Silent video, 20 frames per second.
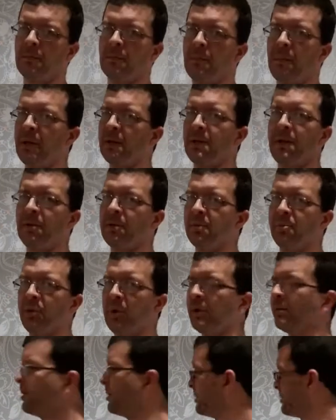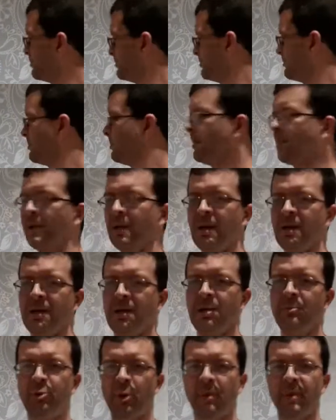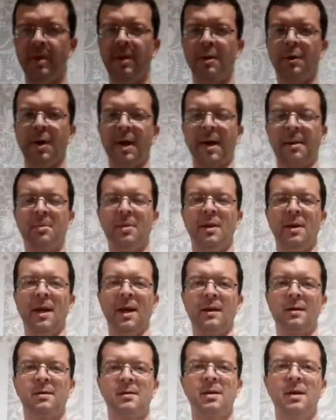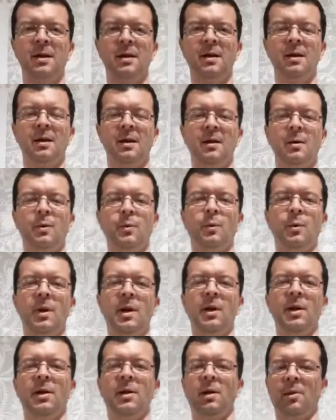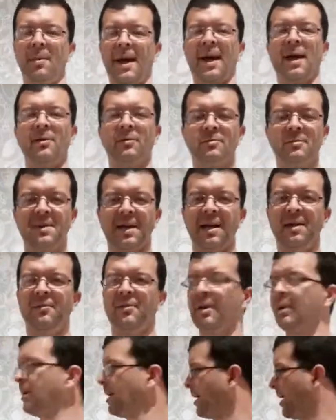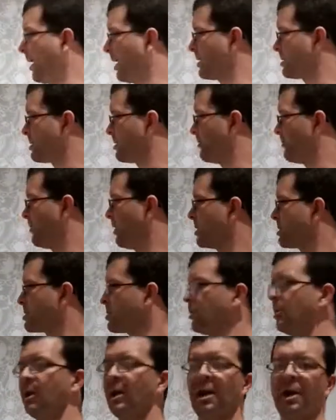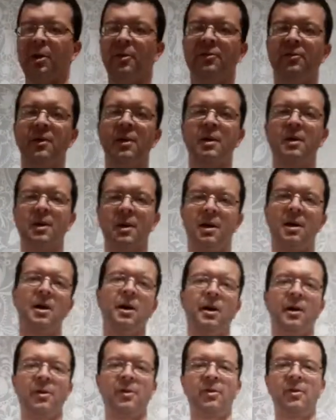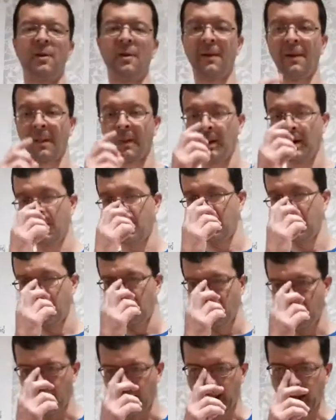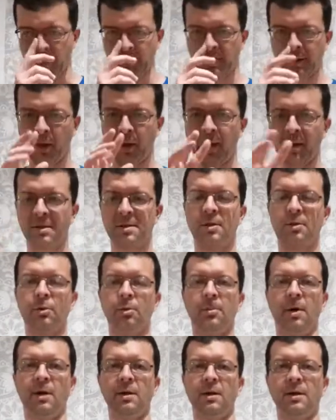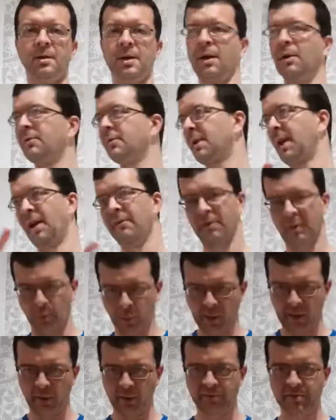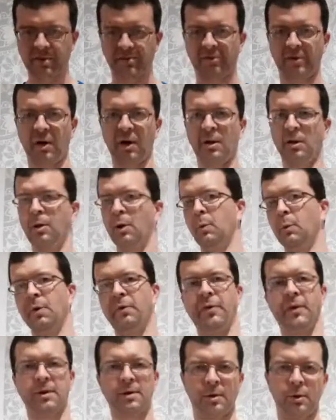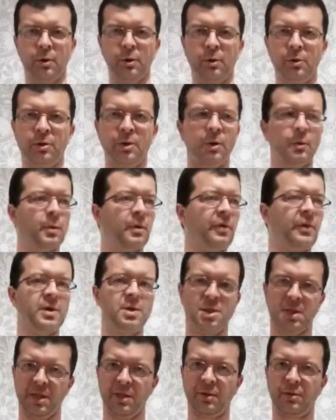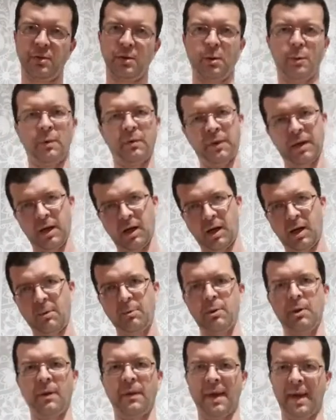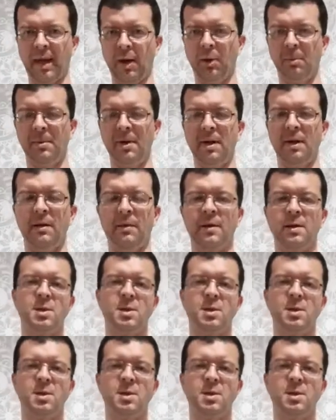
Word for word: There's no surprises. You probably know what happened next we're learning about how David had victory over Goliath. And so let's just remind ourselves David went off to fight not with the sword, not with the shield, not with the armour and the helmet and the